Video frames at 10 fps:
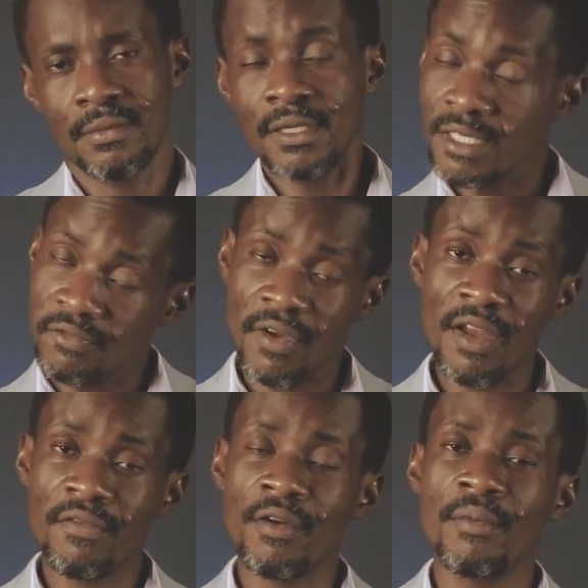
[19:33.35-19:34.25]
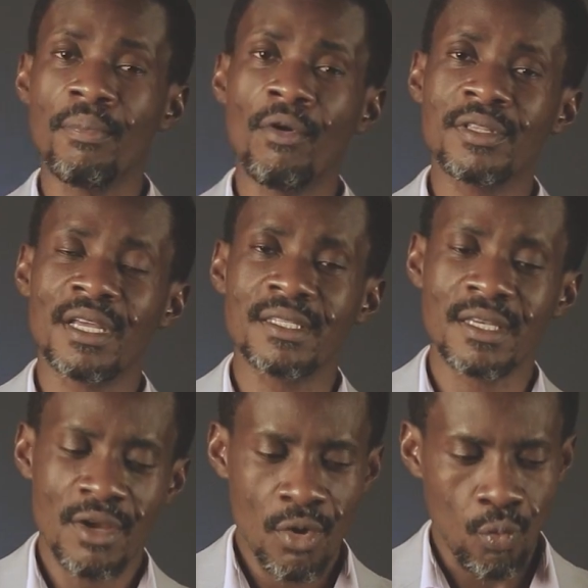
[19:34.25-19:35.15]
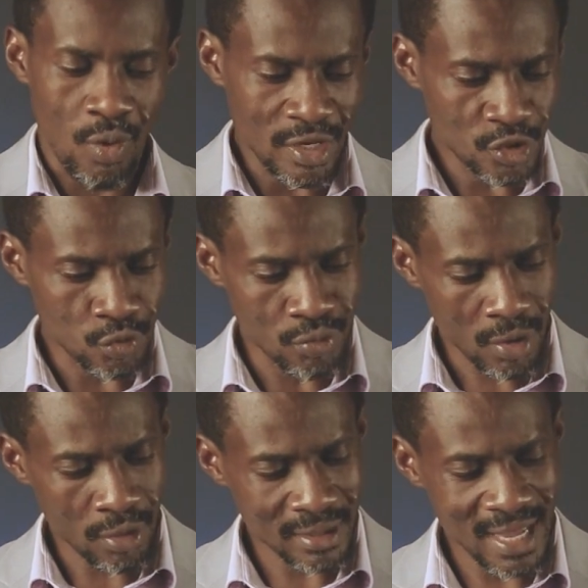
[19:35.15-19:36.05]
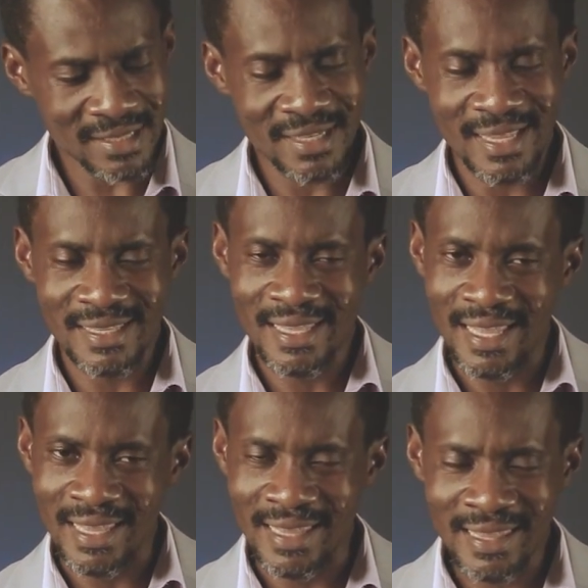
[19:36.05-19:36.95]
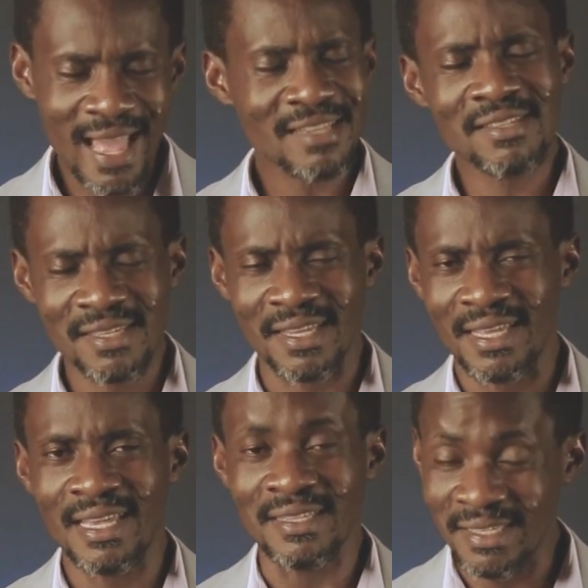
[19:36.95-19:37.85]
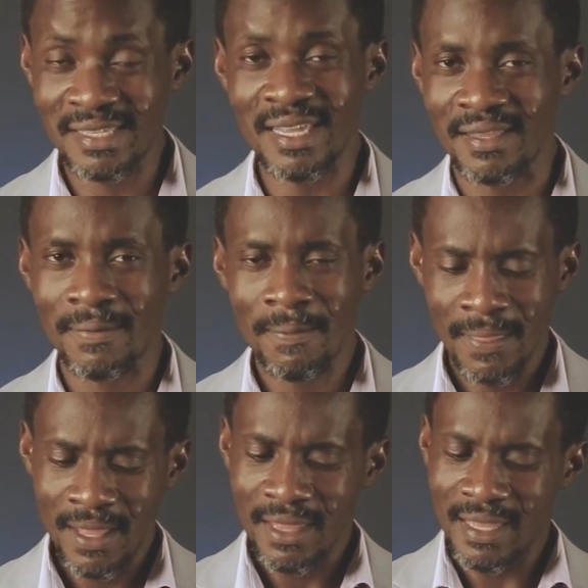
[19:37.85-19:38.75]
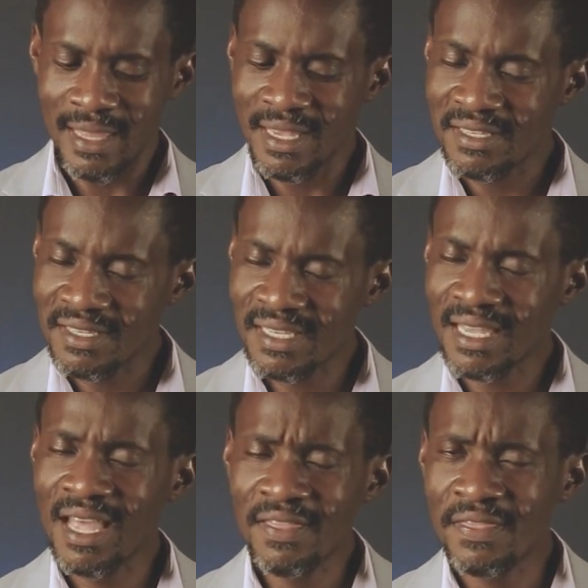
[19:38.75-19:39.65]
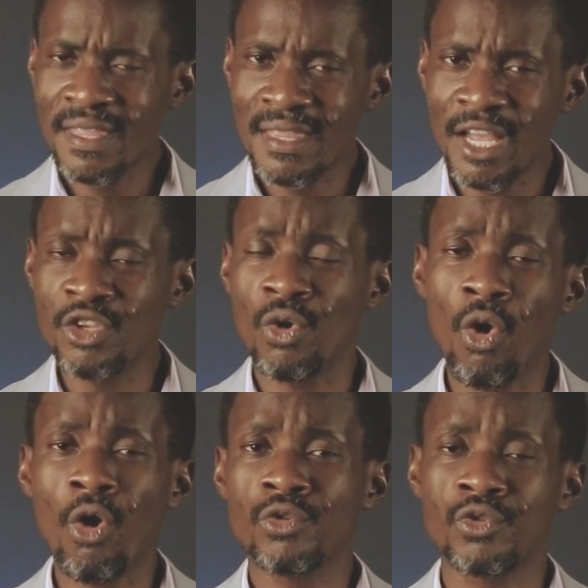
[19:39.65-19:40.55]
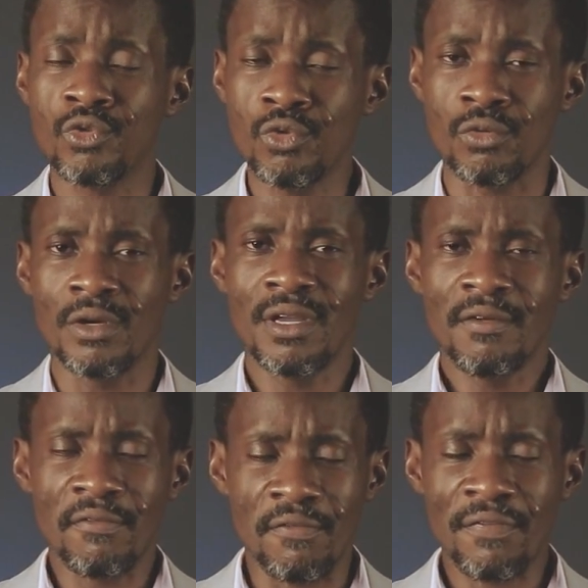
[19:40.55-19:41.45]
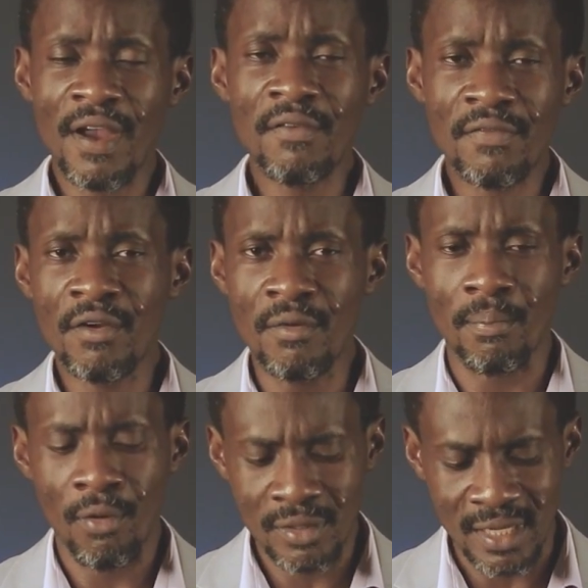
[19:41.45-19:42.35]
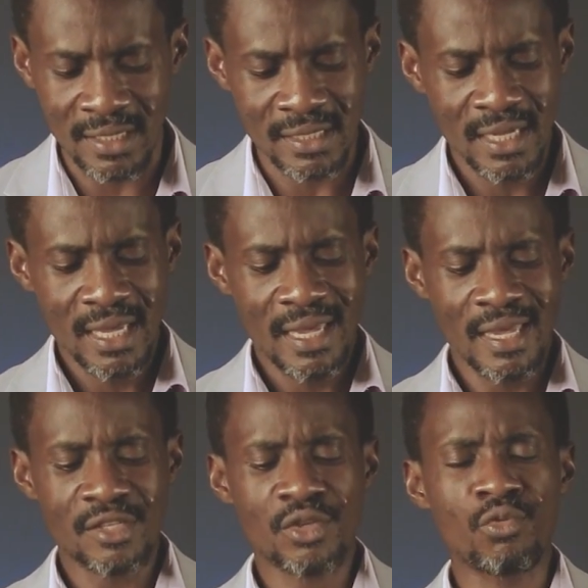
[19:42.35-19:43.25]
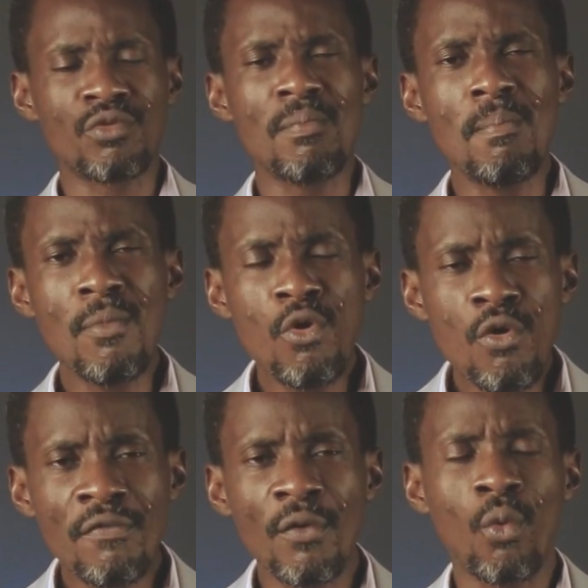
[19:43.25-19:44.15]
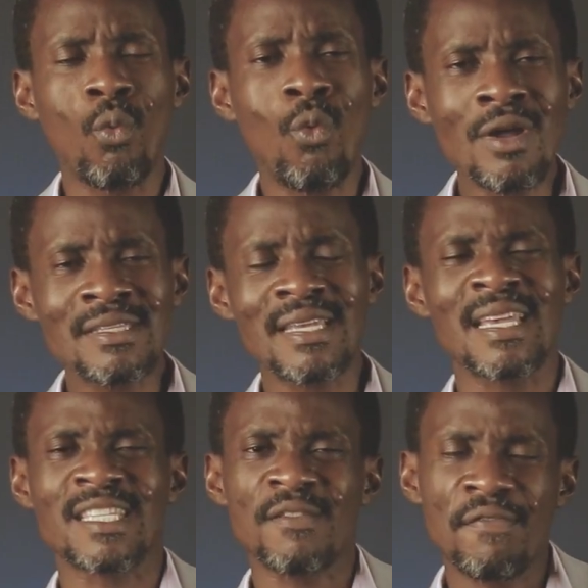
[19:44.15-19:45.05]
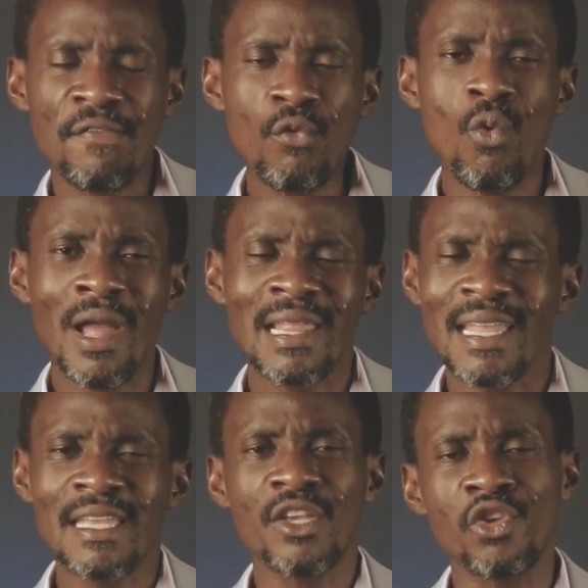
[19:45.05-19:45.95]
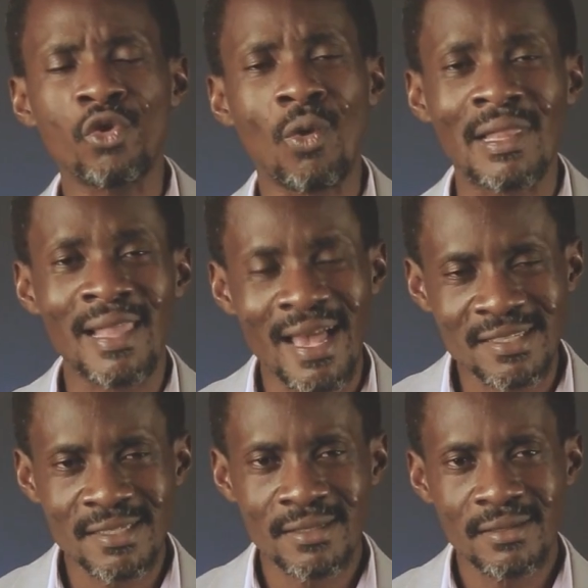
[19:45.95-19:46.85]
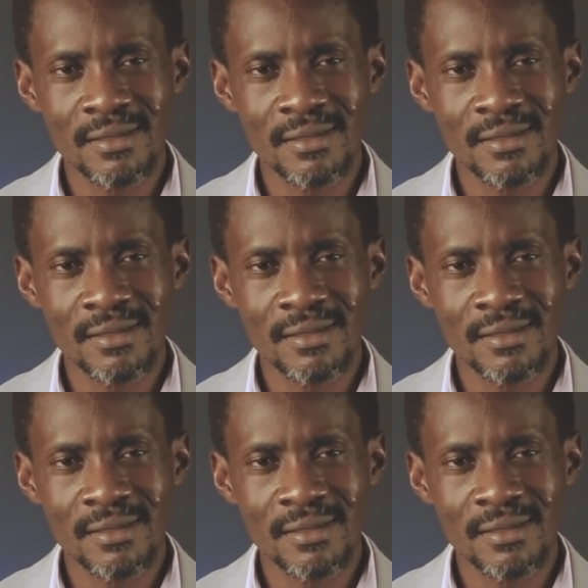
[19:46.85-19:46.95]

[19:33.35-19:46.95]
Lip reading: This is very, very important. Once you recognize that lusting is sin, then the second thing that you ought to do, very, very important, is to remove what is fueling your lust.